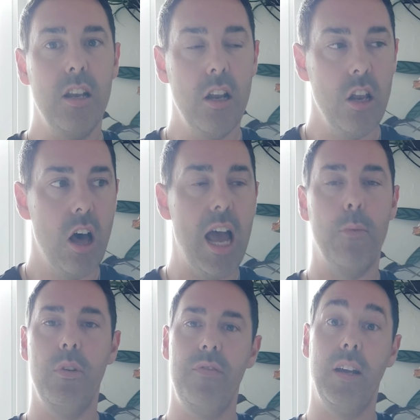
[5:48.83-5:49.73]

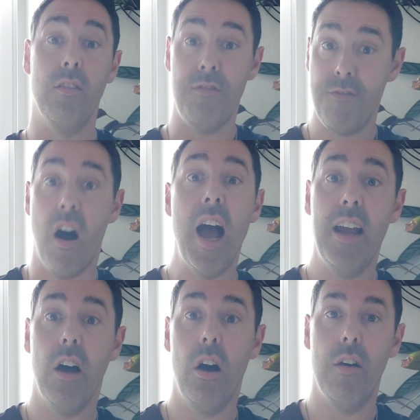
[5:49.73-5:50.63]
light, we think of
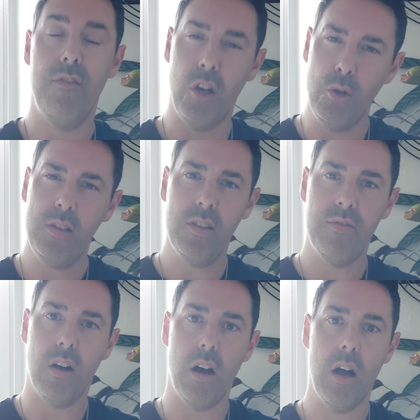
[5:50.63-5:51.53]
fire, of
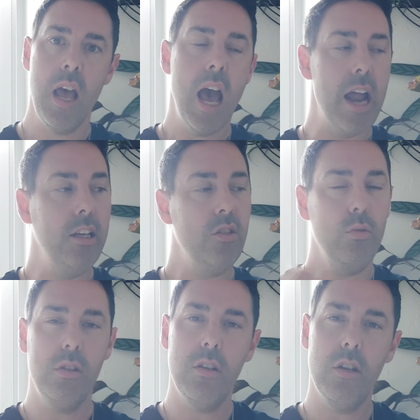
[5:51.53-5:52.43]
Lucifer. And it's
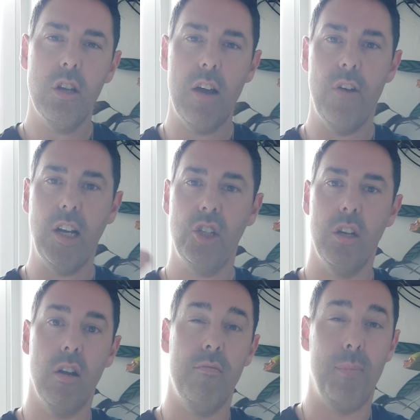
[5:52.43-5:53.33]
also the
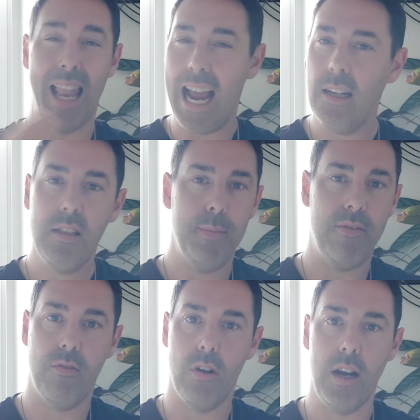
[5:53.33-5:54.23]
direction of
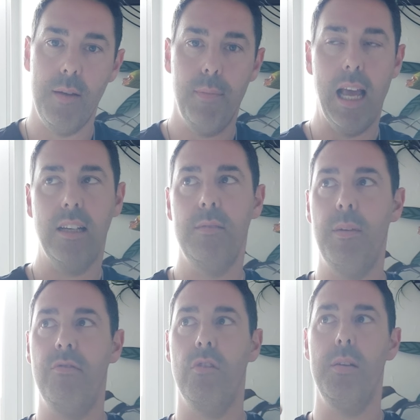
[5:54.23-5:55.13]

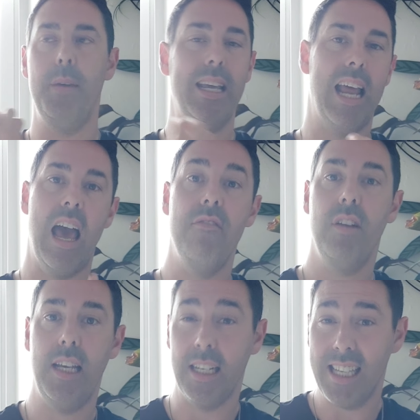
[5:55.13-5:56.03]
blacksmithery being
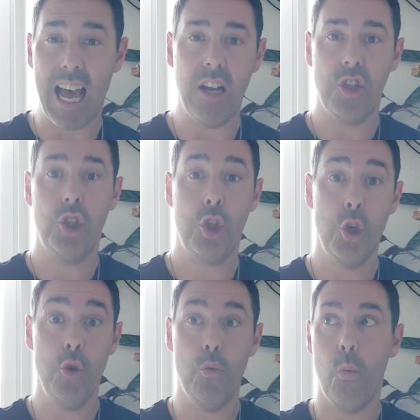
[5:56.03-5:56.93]
heavily attached
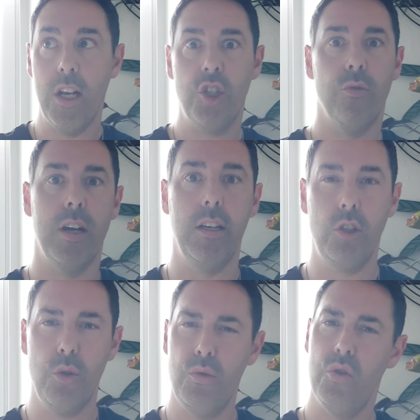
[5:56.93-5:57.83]
to witchery,
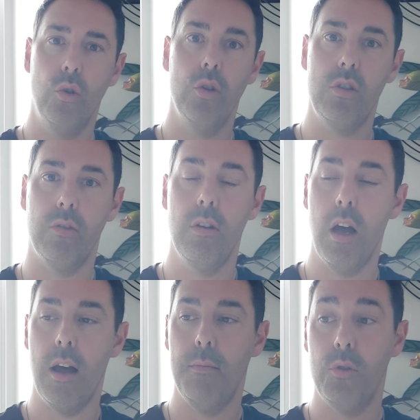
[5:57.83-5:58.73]
to
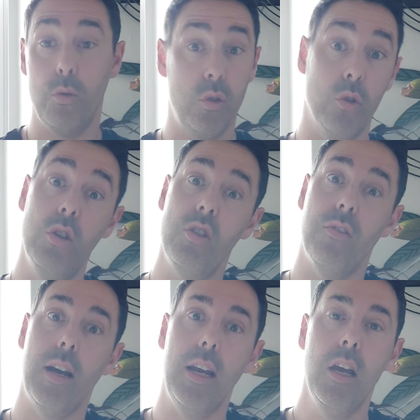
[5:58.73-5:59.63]

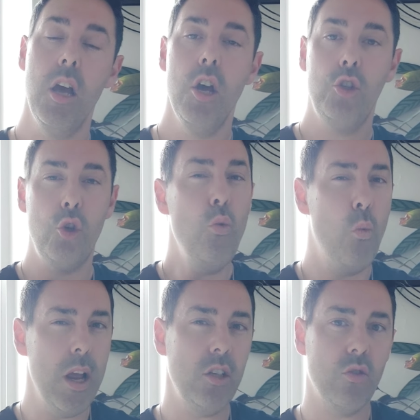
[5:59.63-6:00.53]
sorcery, to
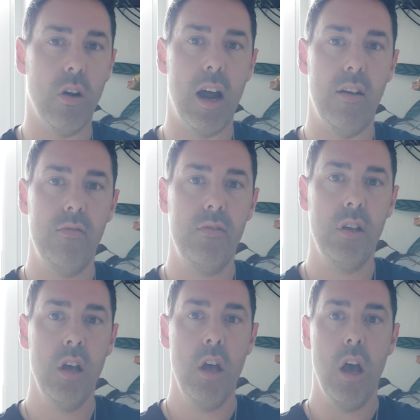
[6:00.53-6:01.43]
witchcraft.
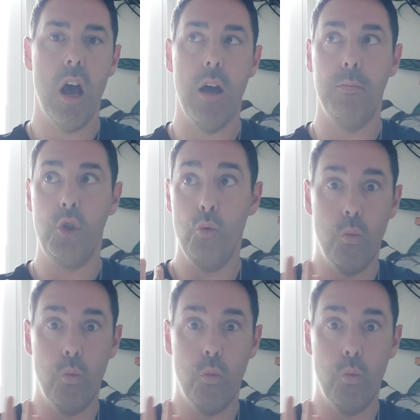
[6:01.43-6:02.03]
To